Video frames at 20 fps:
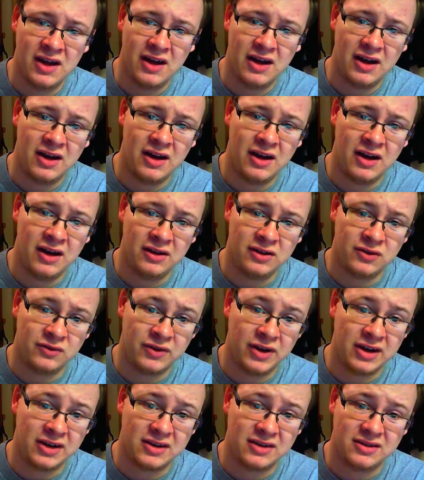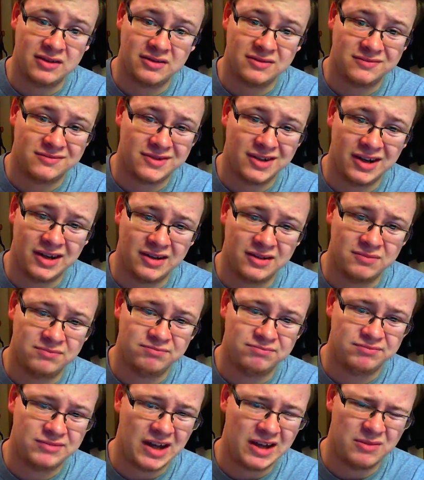the right click
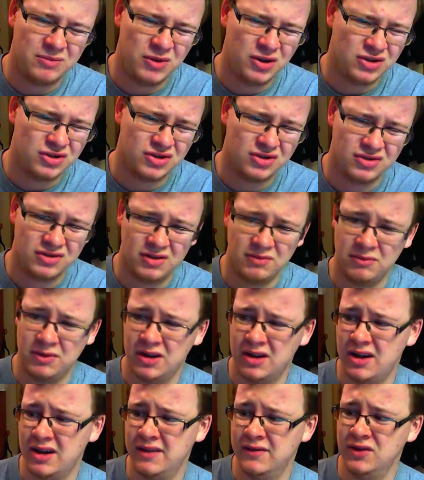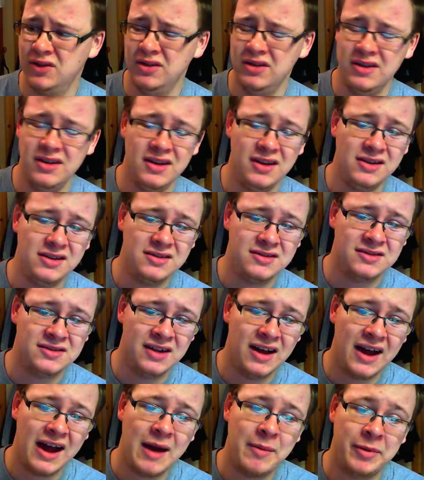that much or something like that, even though it's
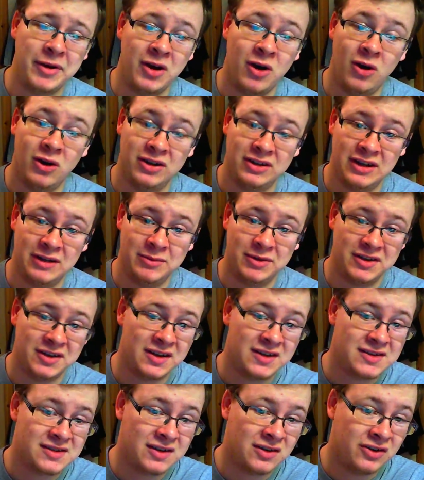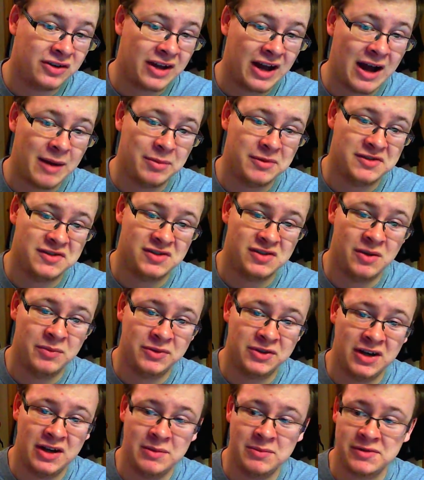not happening all the time. The thing is, it only happens
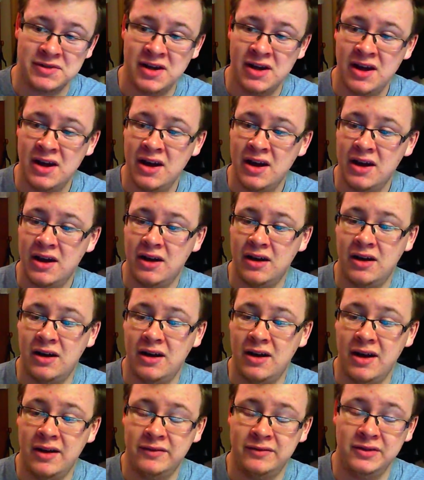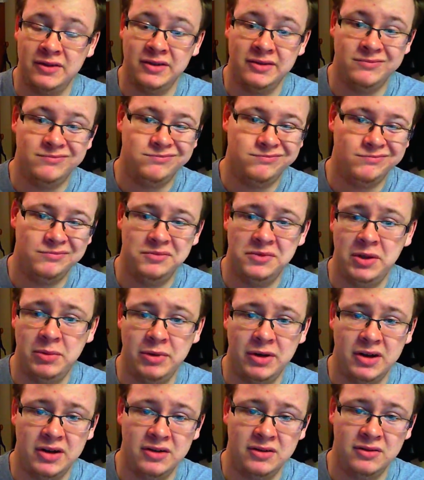sometimes, every maybe,
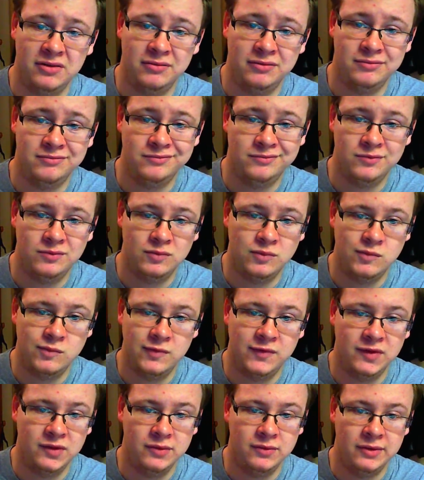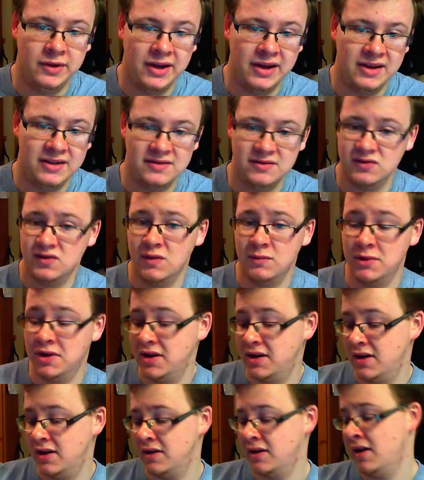I don't know, a few days or something like
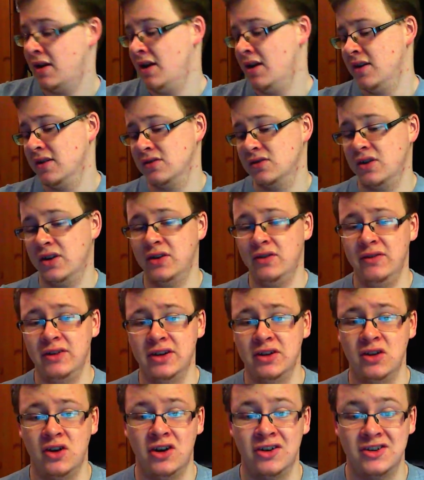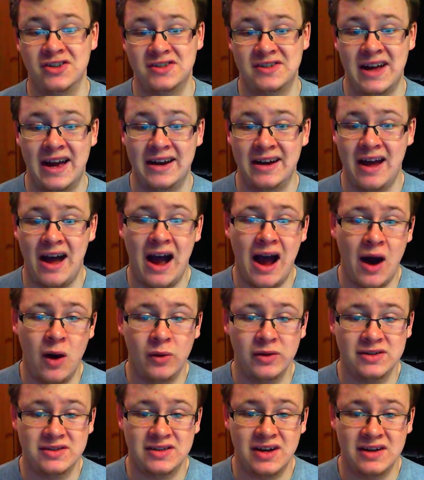that. So I don't really understand how
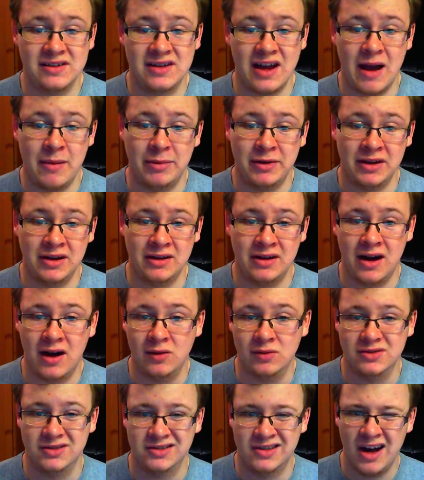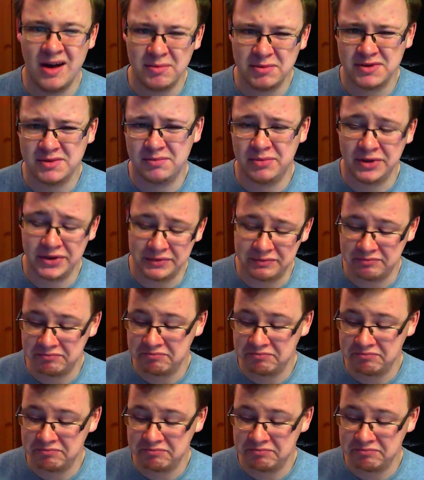it starts happening and how it stops, but